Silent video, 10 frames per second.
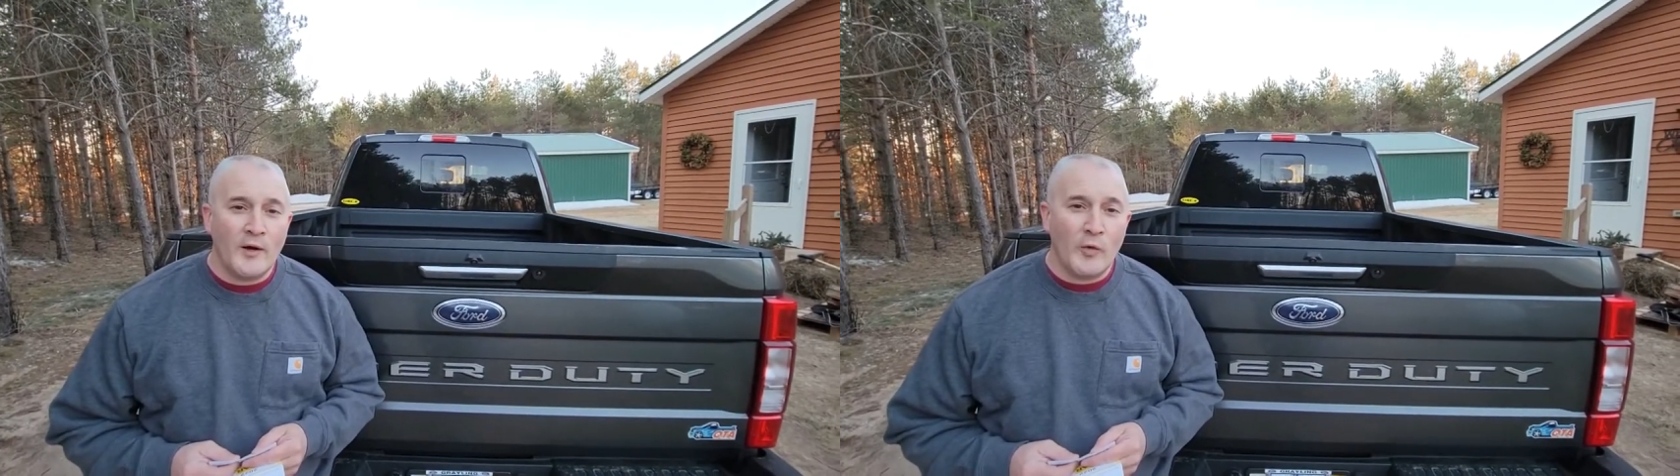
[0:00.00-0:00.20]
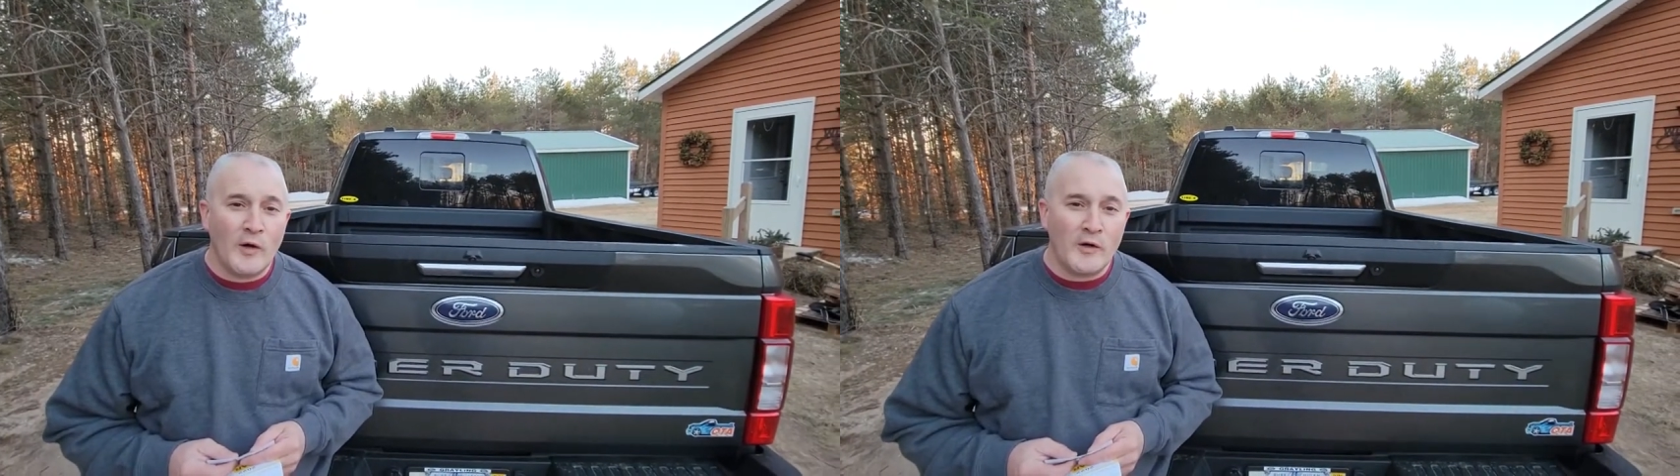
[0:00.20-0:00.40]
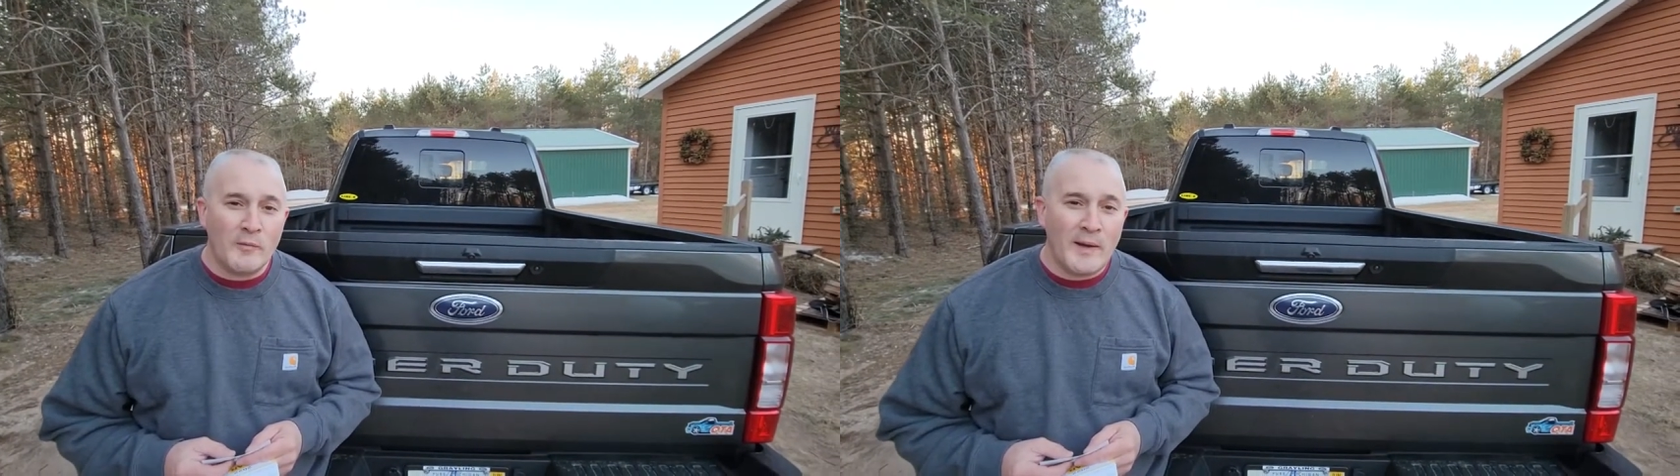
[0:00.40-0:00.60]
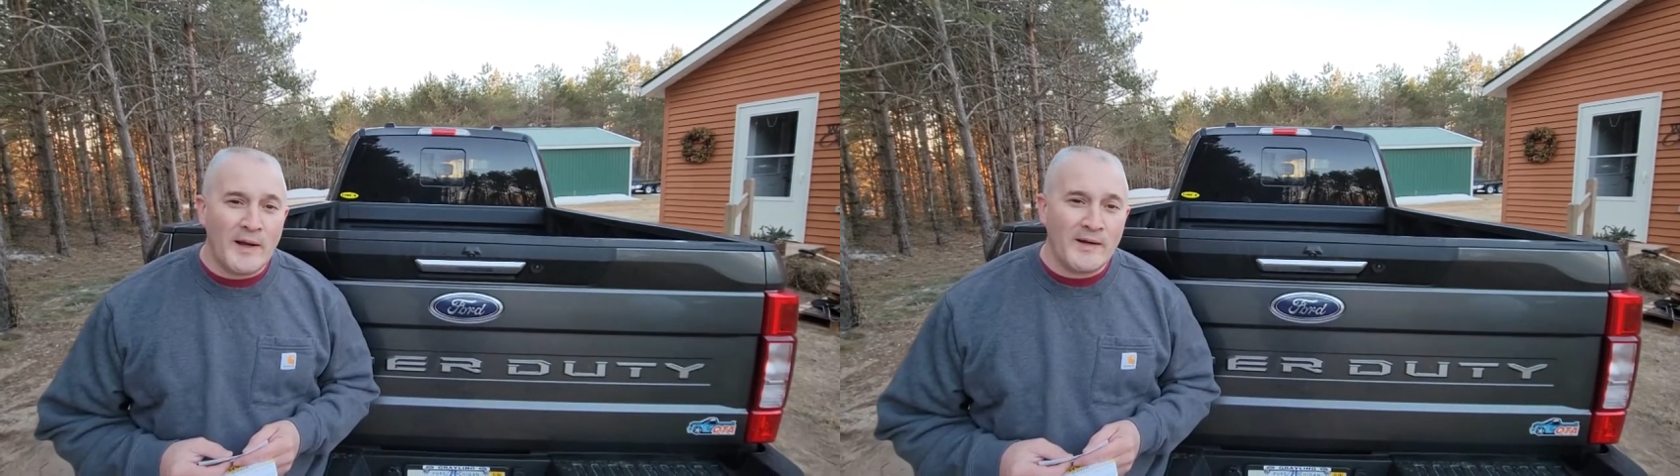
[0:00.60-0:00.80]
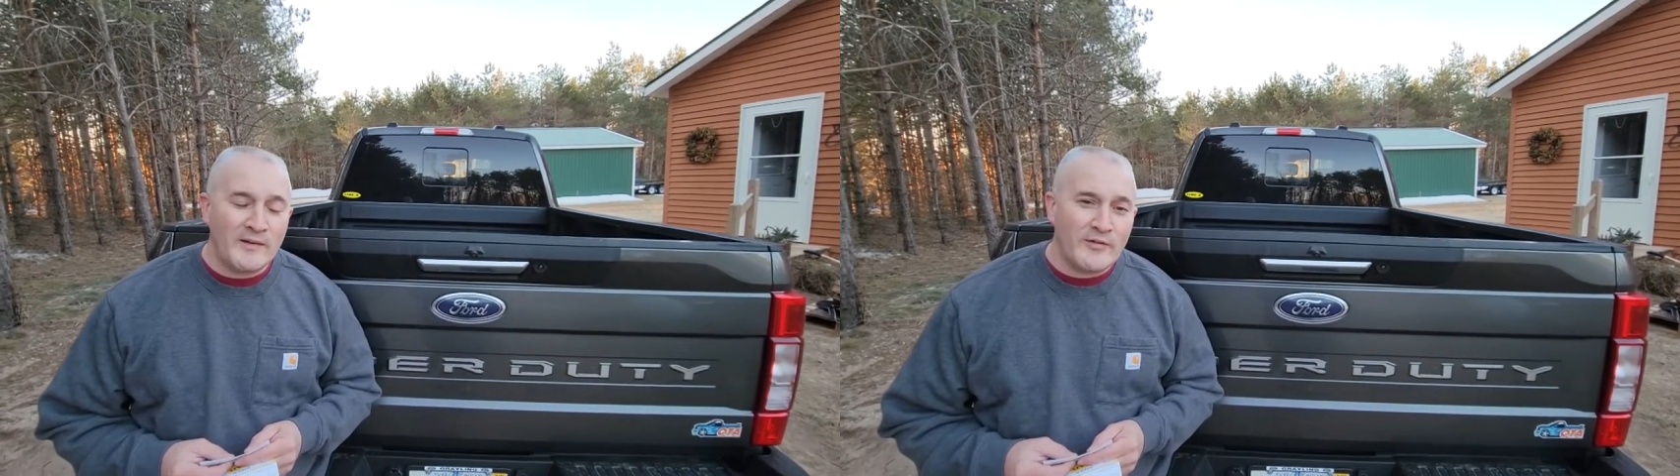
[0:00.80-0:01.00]
Uh, welcome
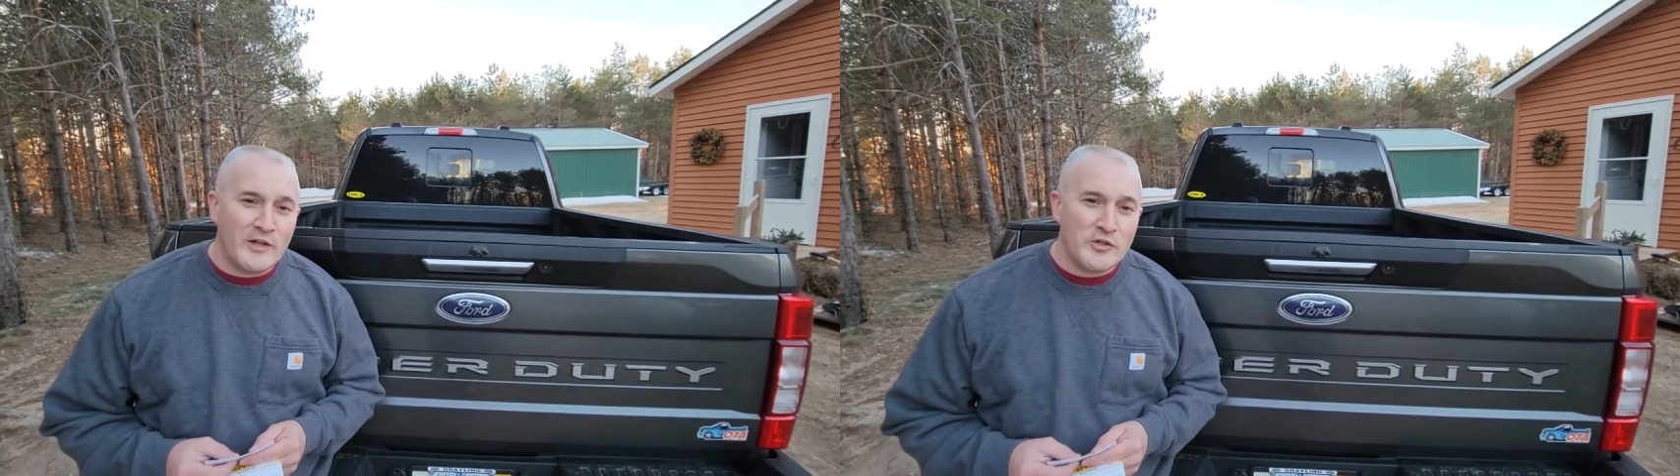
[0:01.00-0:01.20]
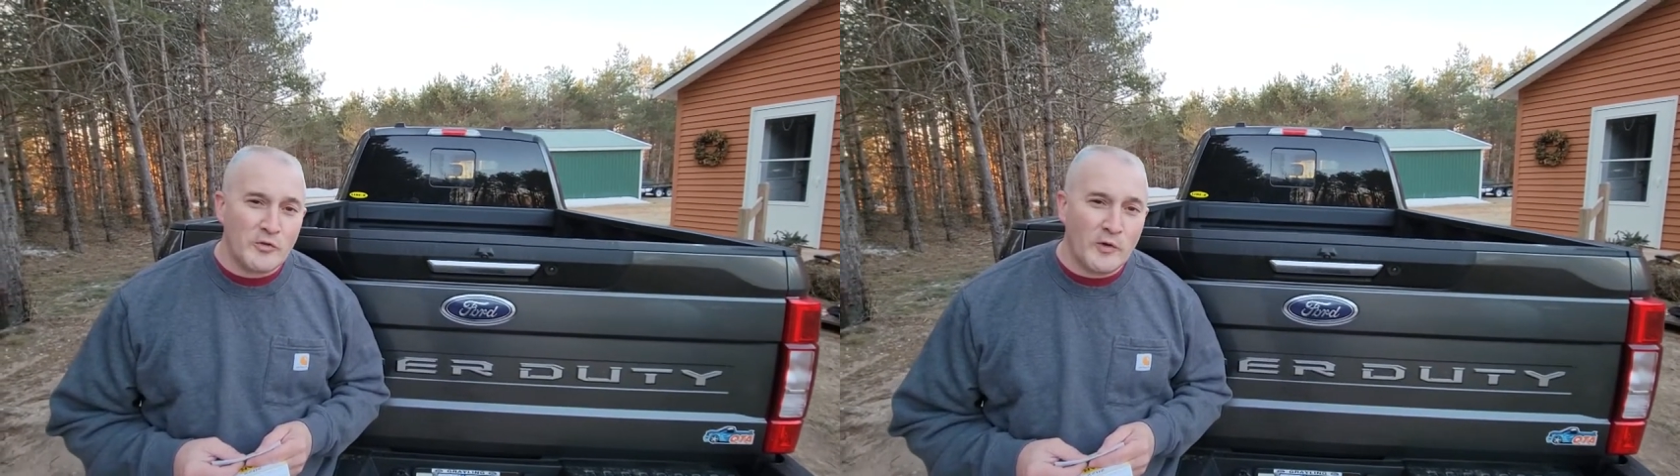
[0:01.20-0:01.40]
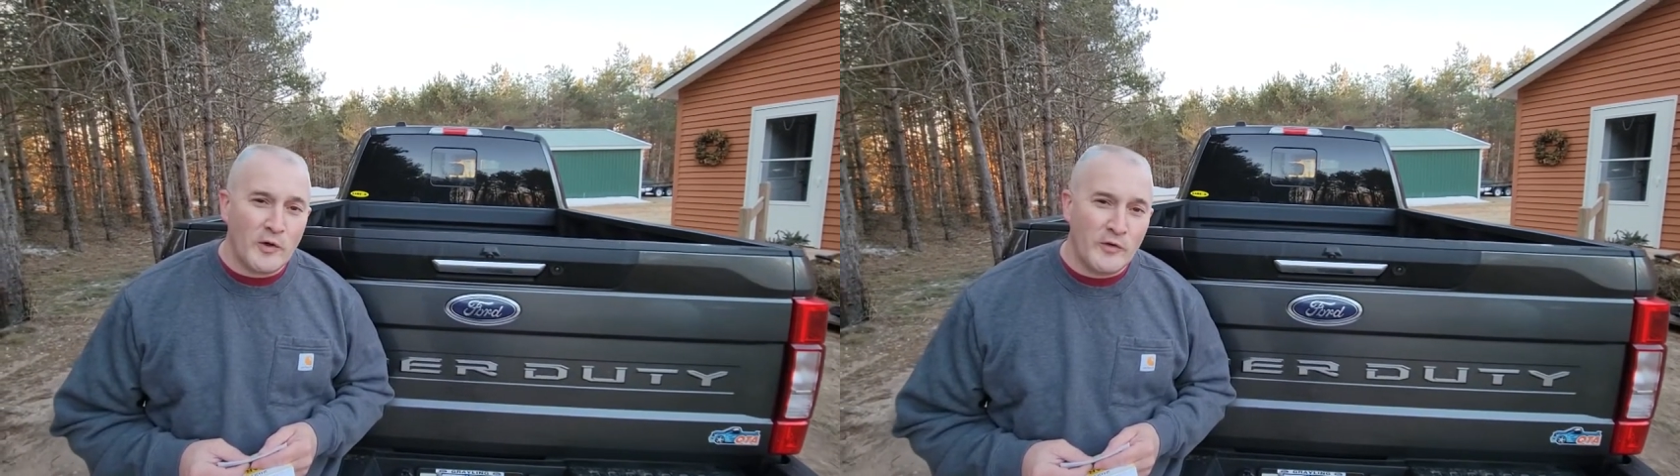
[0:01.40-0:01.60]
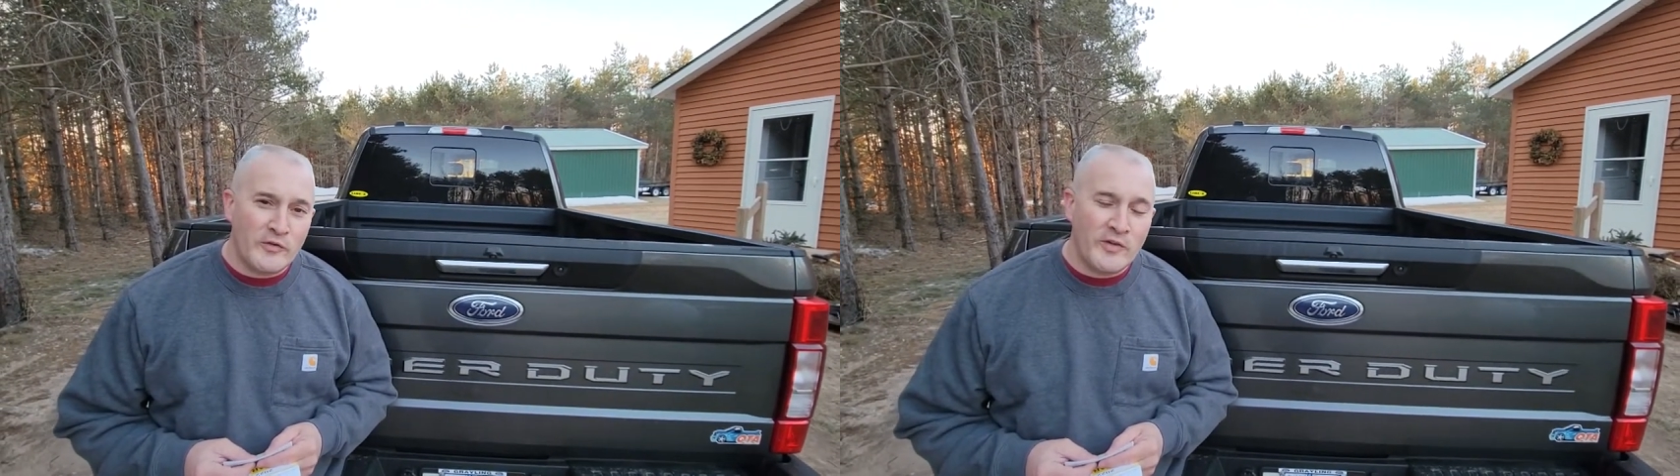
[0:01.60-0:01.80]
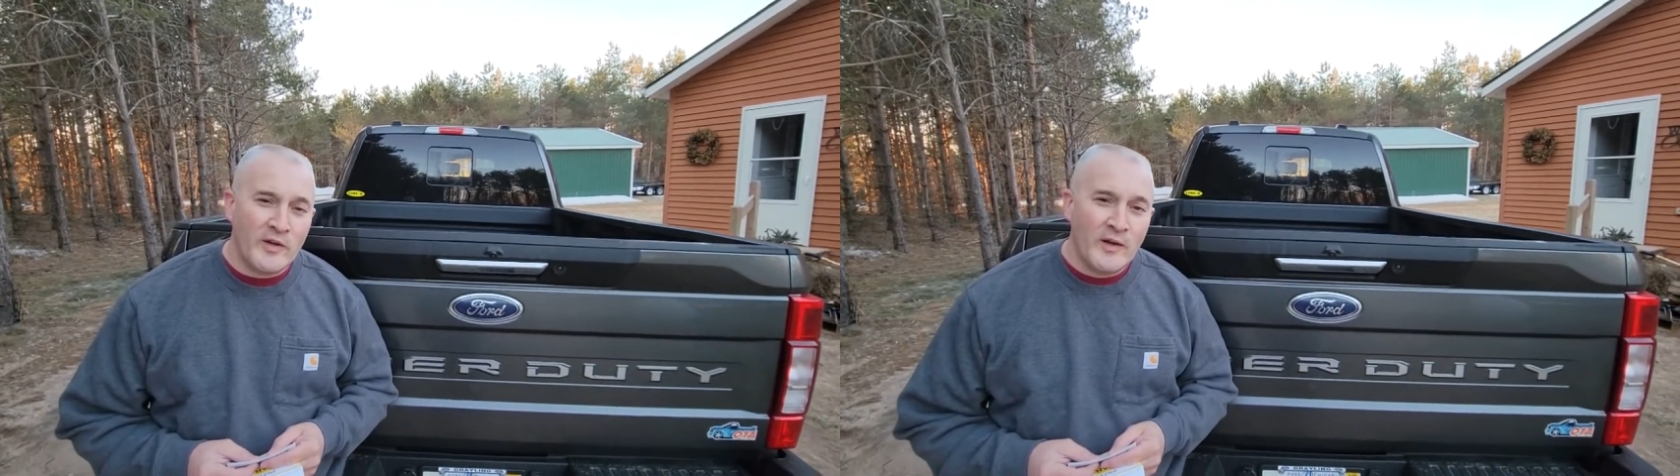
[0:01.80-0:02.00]
back Adventure
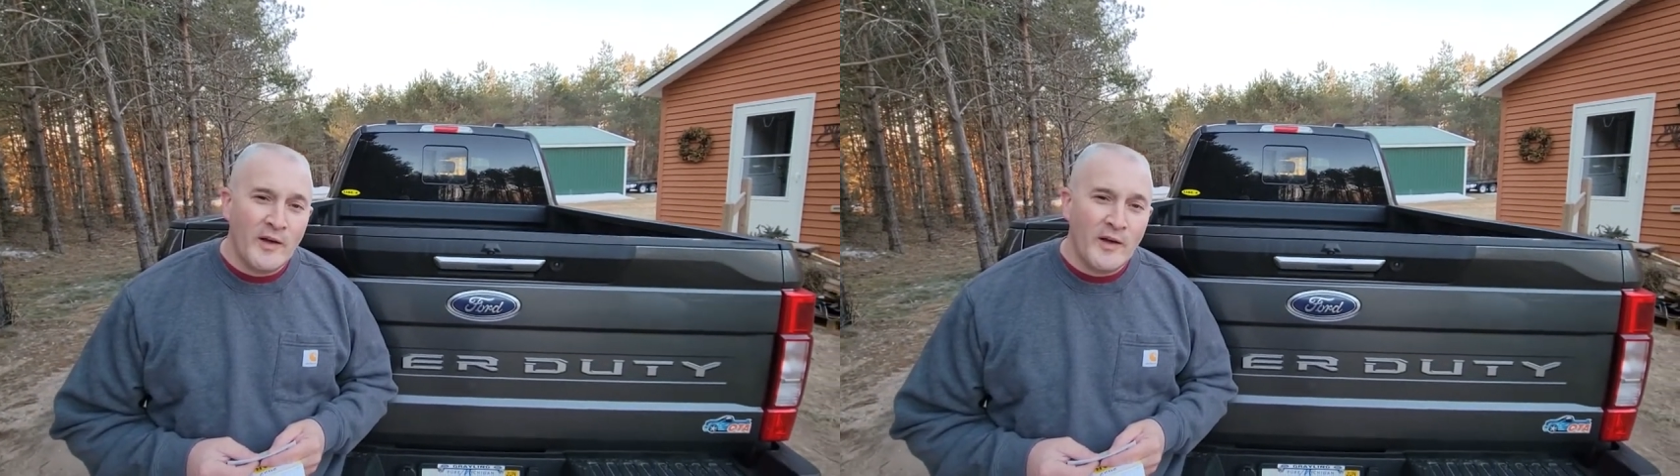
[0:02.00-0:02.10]
Rhoades.